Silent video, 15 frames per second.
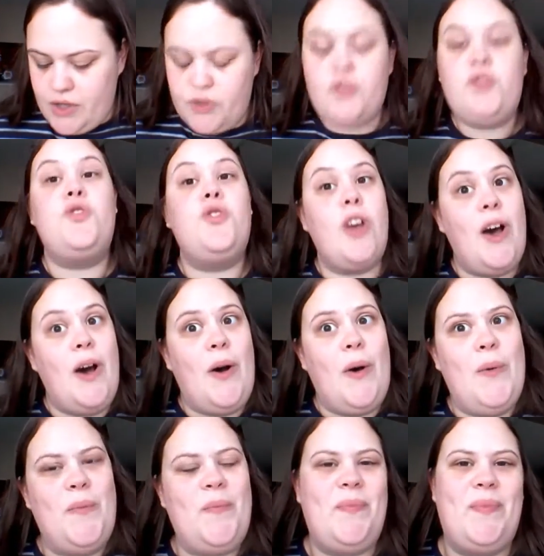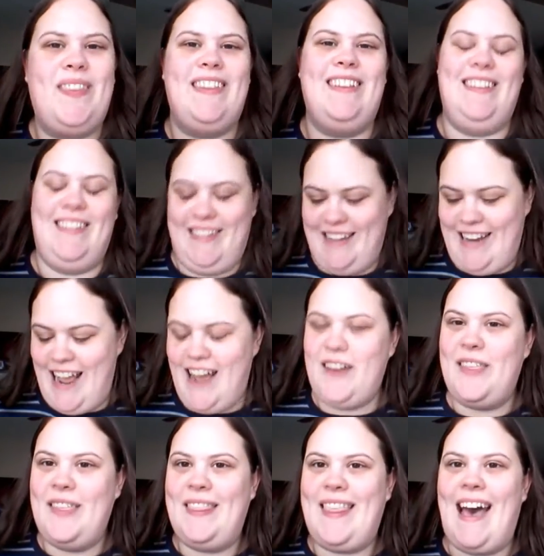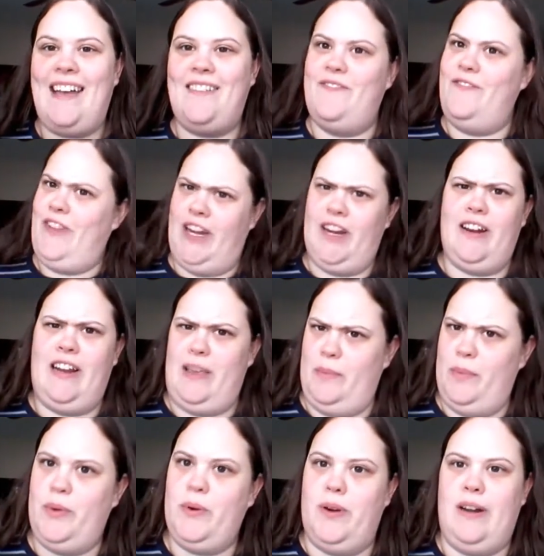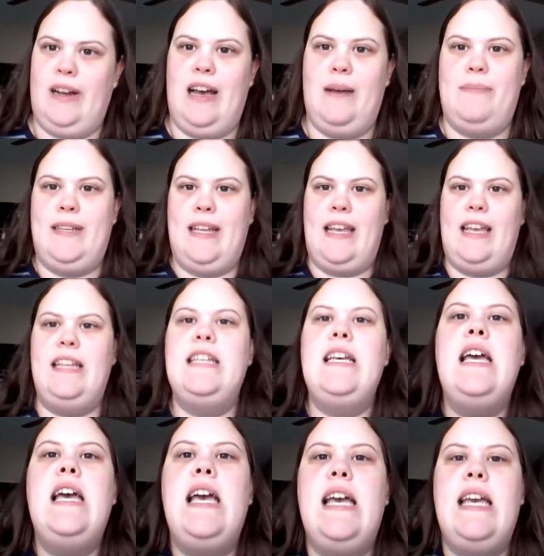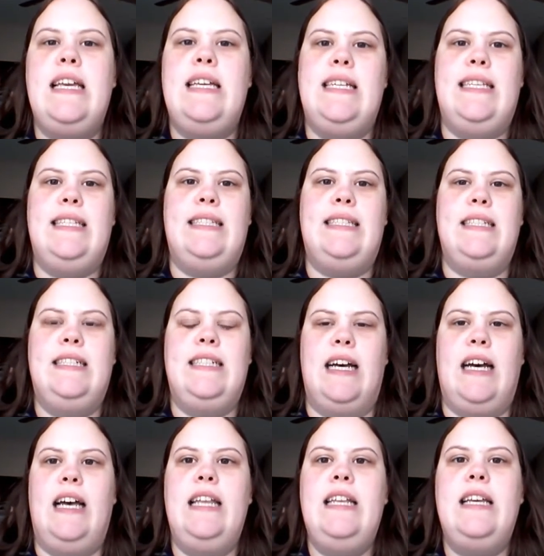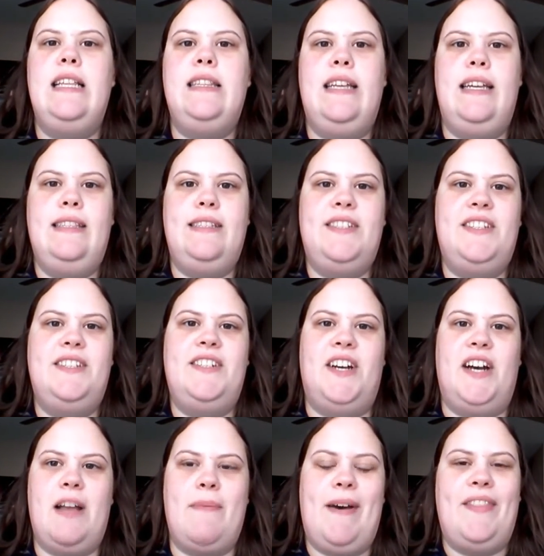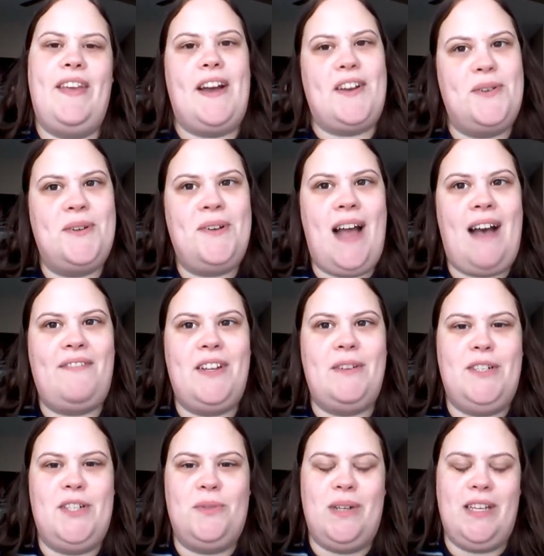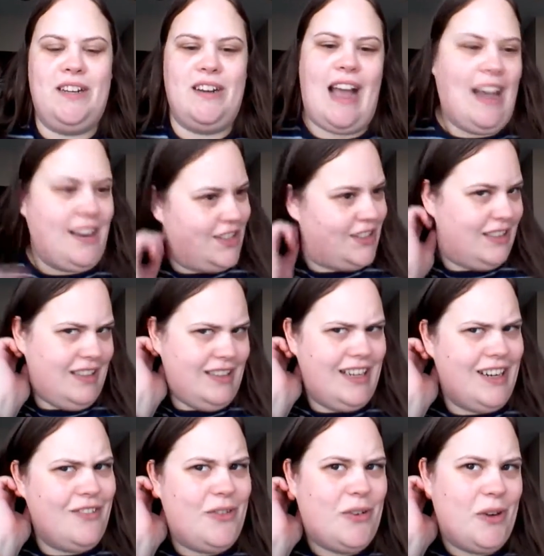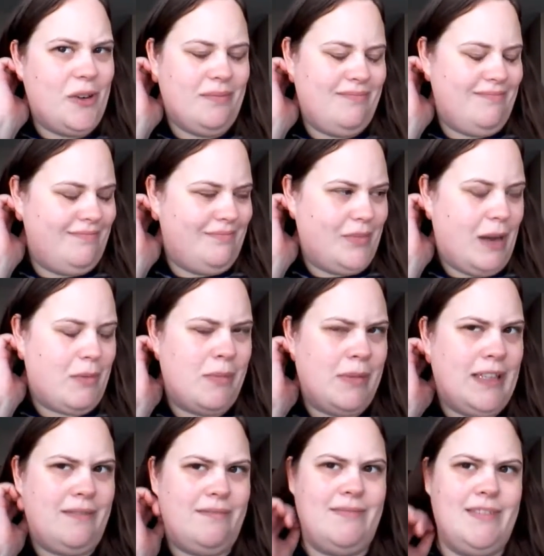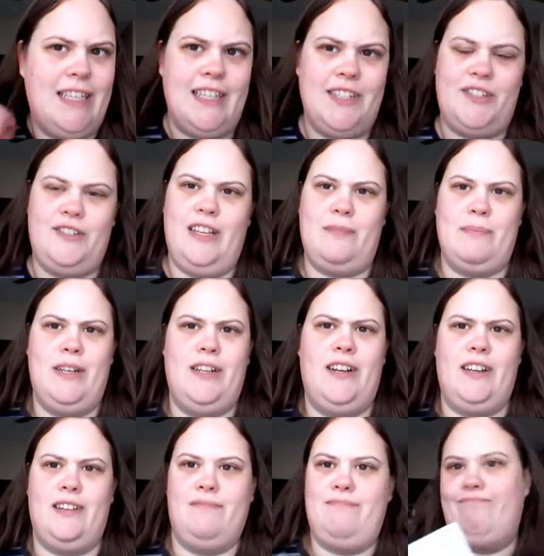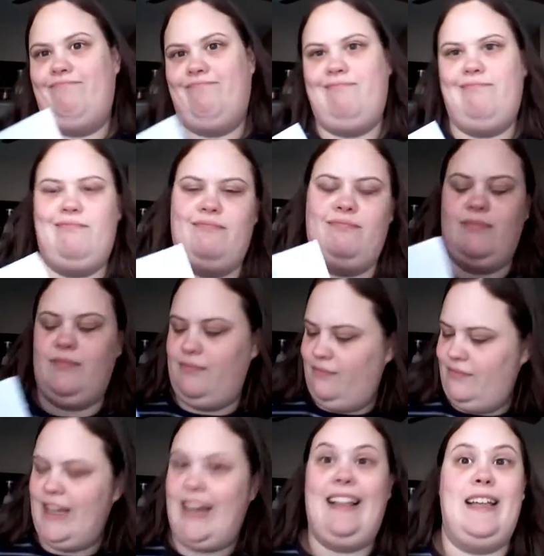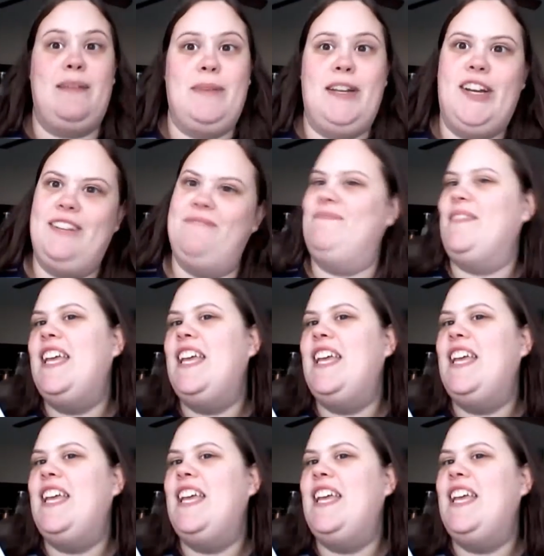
So, now that very important update is done, let's talk about the actual crafting, which is what you're actually here for, probably, unless you like my dog. I like my dog.